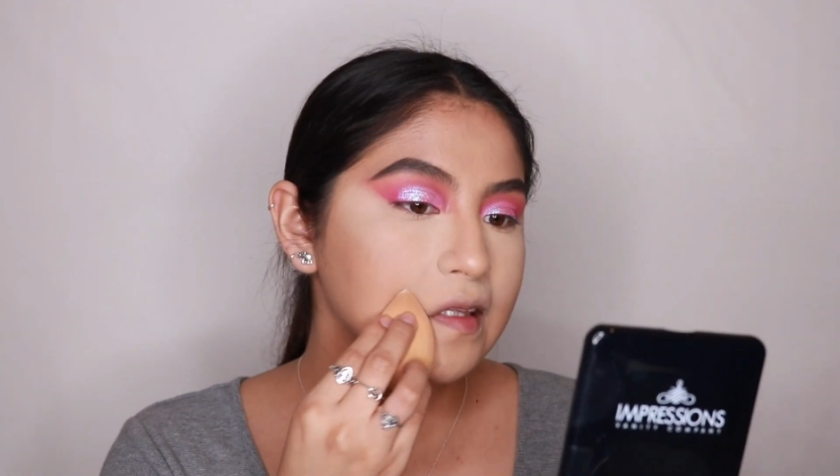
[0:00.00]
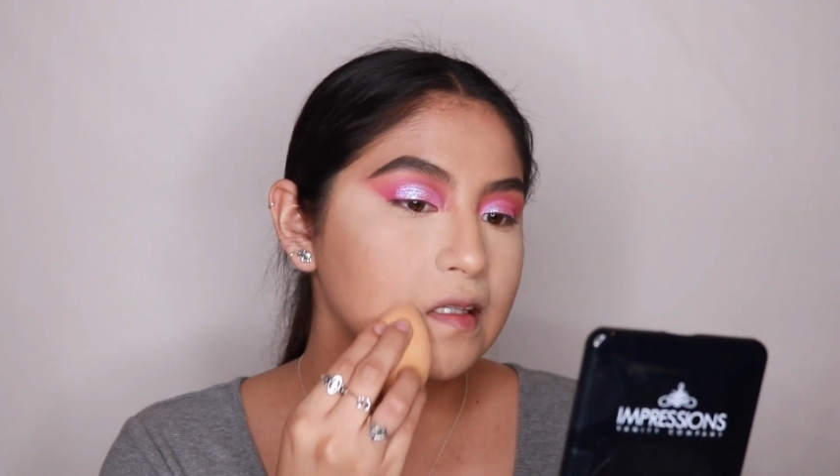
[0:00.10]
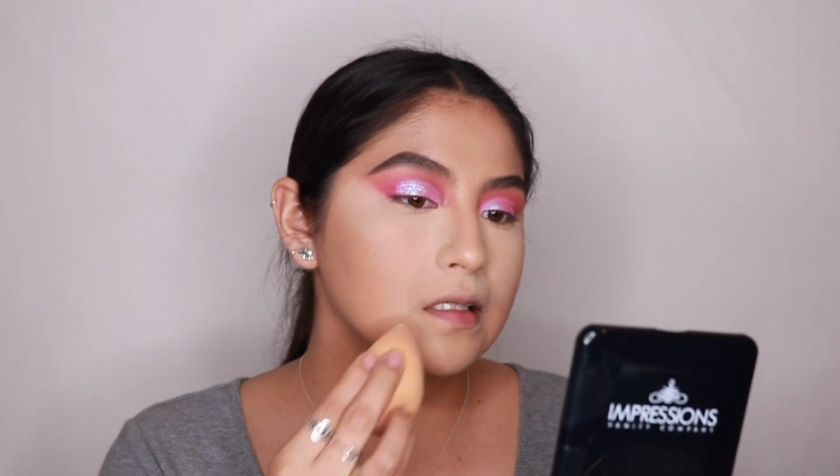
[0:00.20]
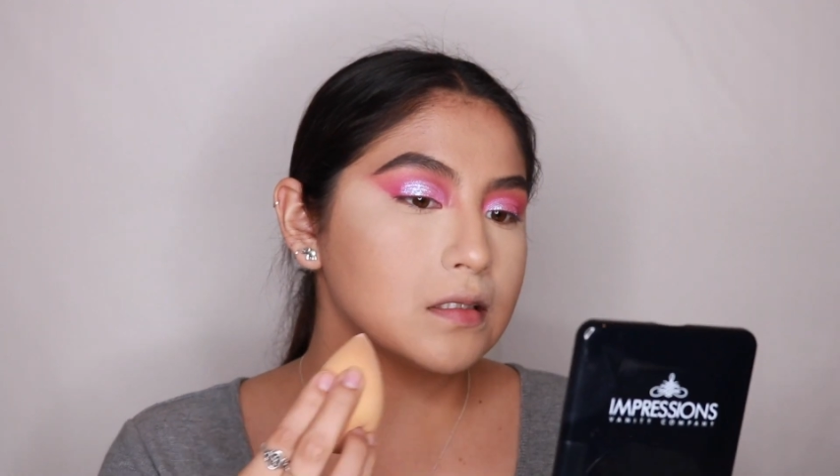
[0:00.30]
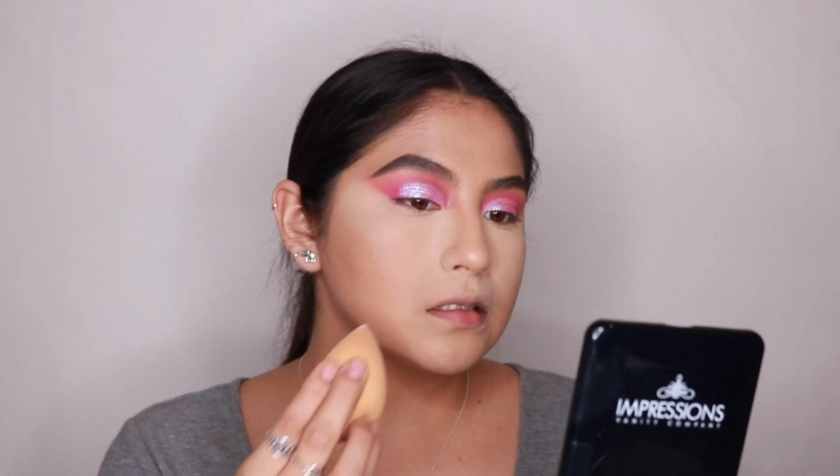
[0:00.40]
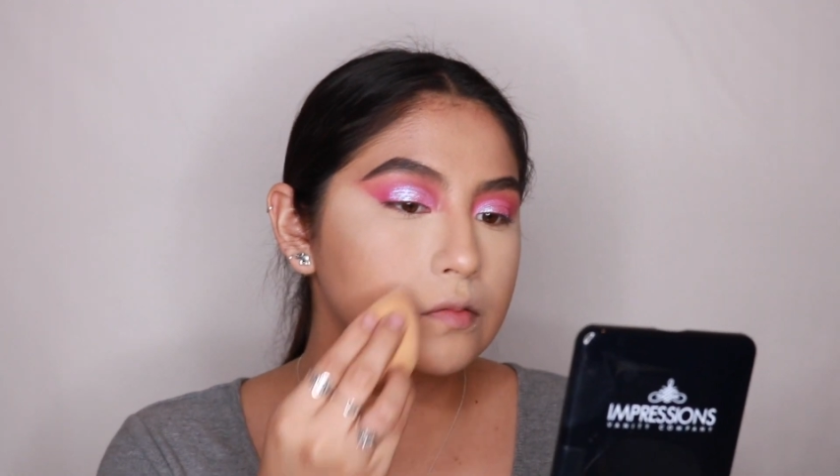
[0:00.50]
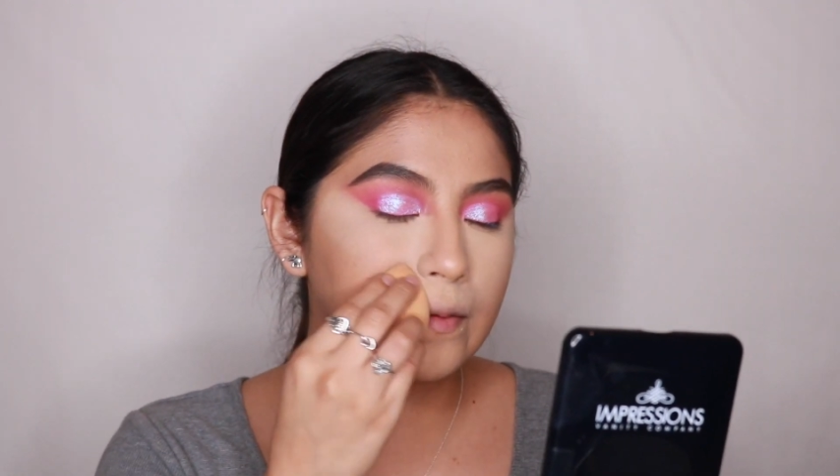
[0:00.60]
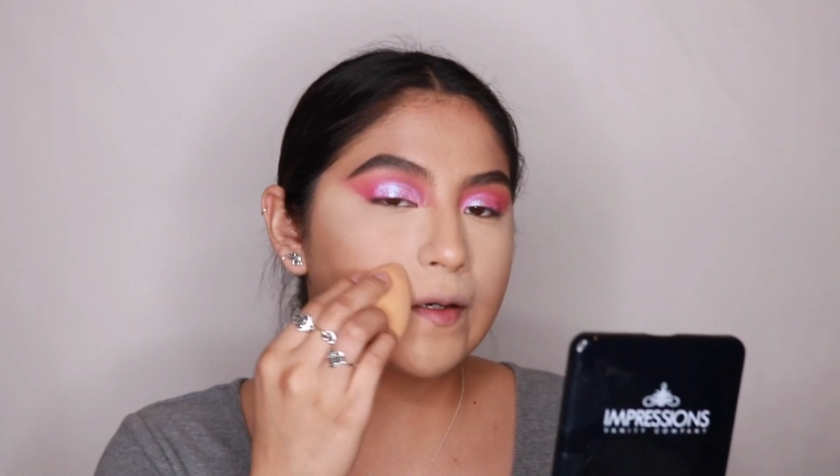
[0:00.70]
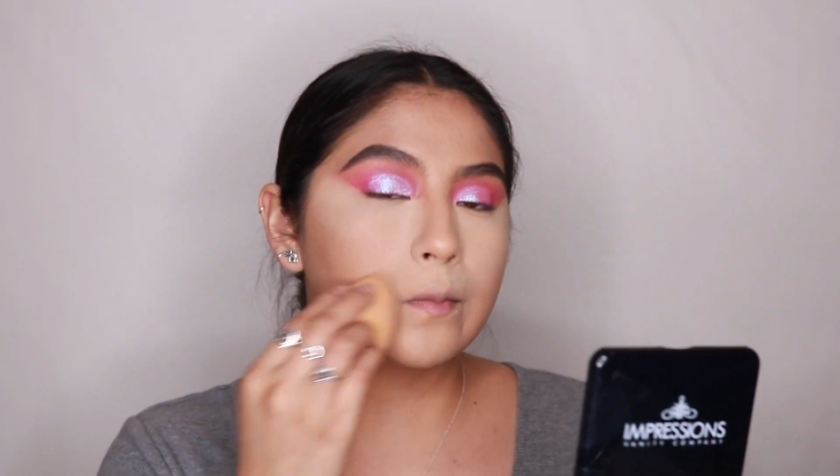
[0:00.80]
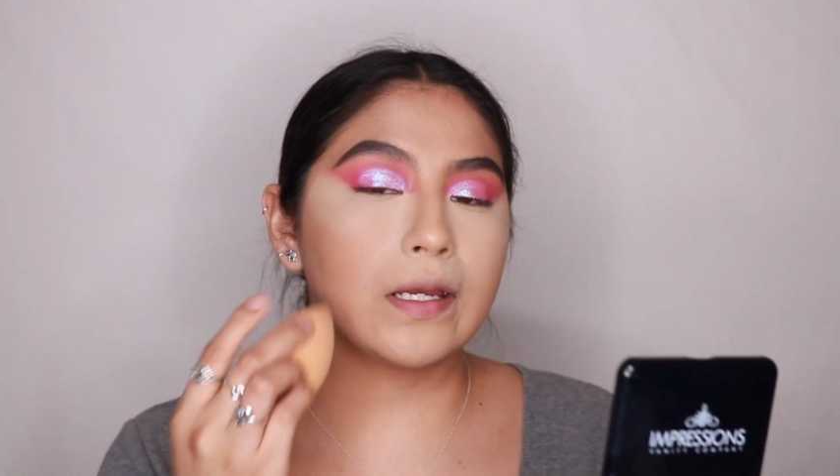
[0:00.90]
This is
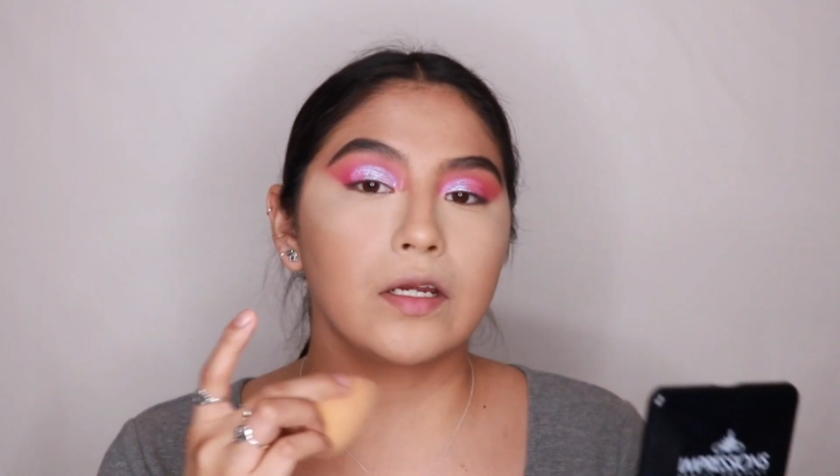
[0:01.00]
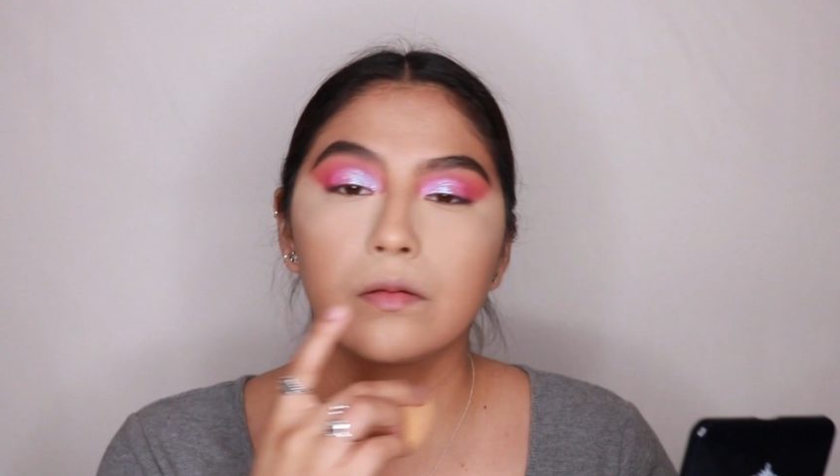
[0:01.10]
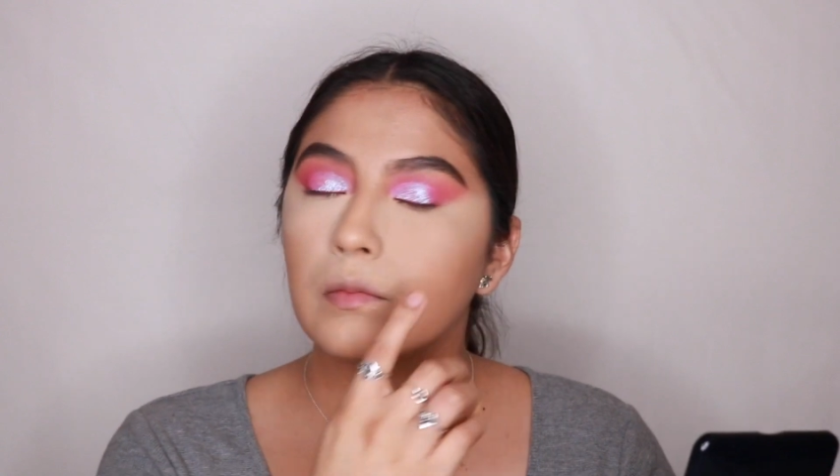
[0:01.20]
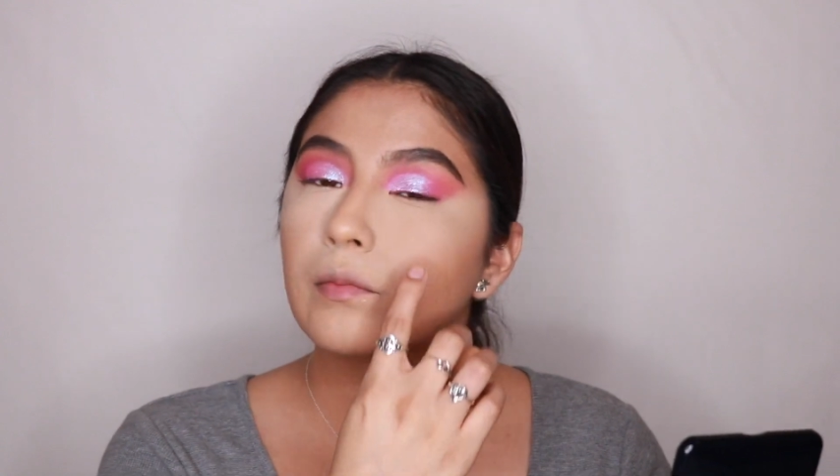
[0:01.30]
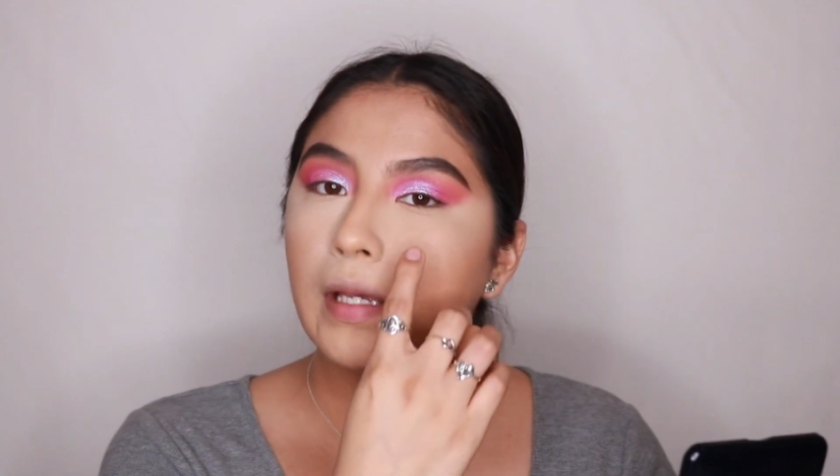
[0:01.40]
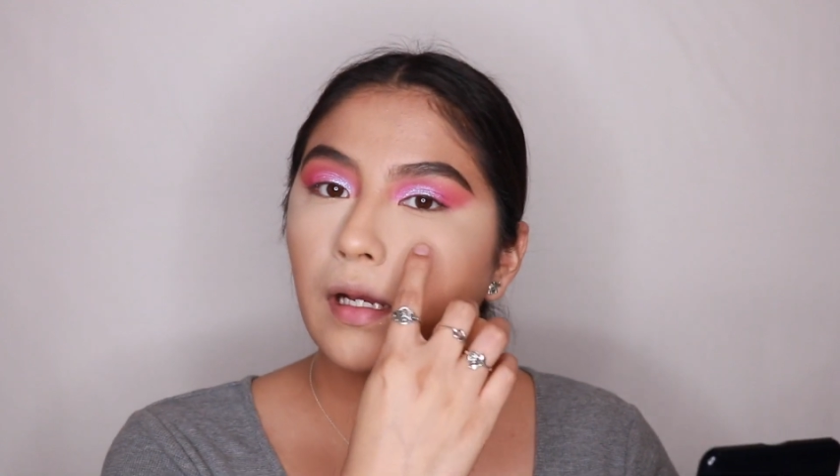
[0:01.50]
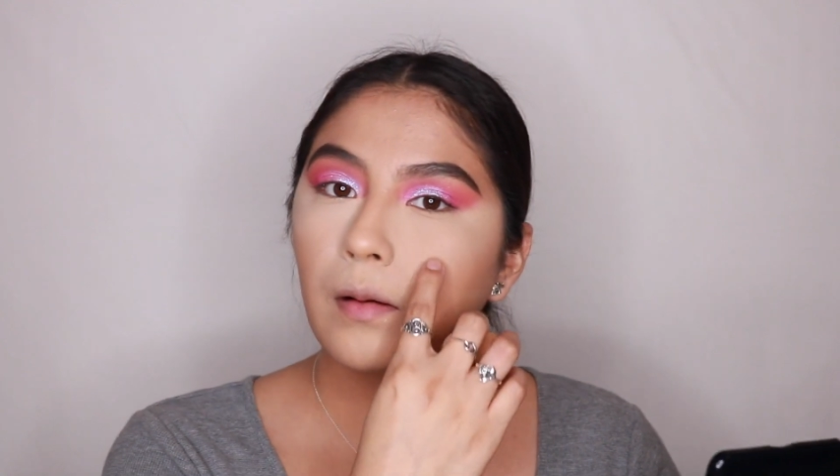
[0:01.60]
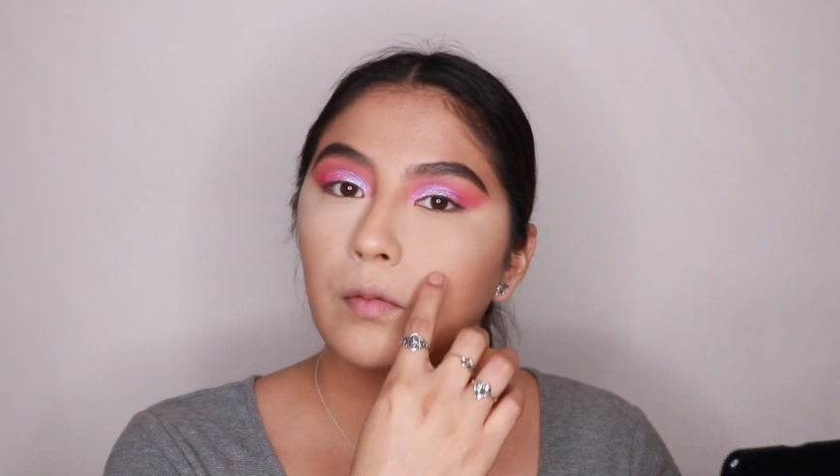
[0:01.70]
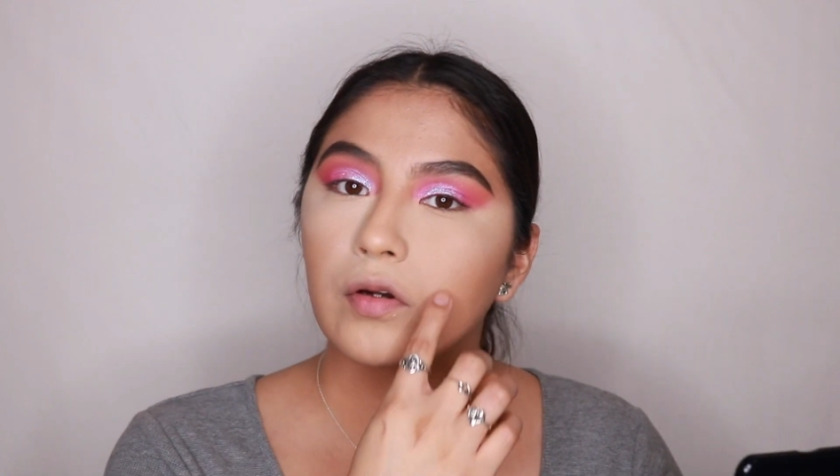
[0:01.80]
where my makeup